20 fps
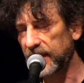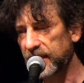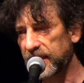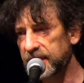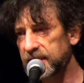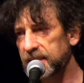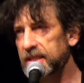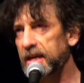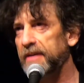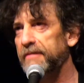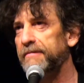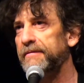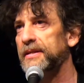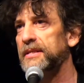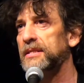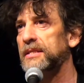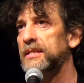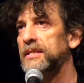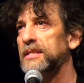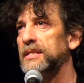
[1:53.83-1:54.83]
the
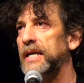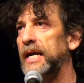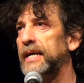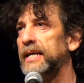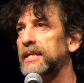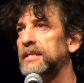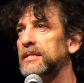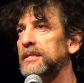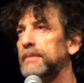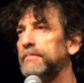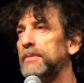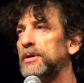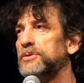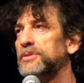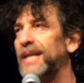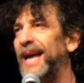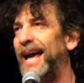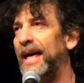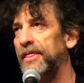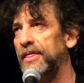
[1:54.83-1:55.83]
safest, sanest, and
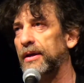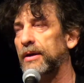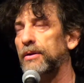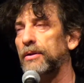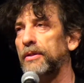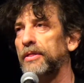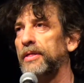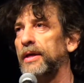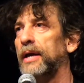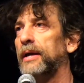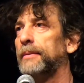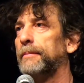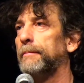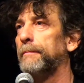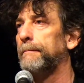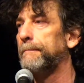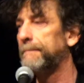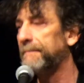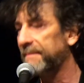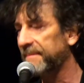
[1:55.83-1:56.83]
most ethical thing,
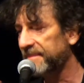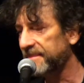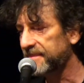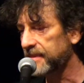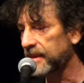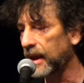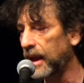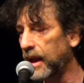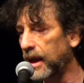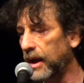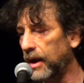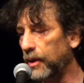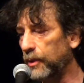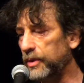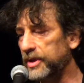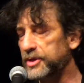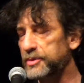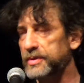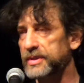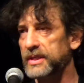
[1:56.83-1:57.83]

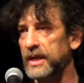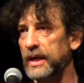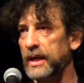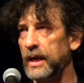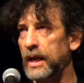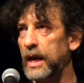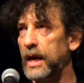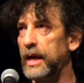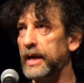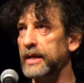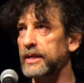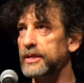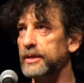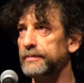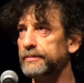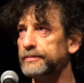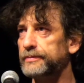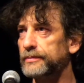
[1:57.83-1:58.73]
which was I lied.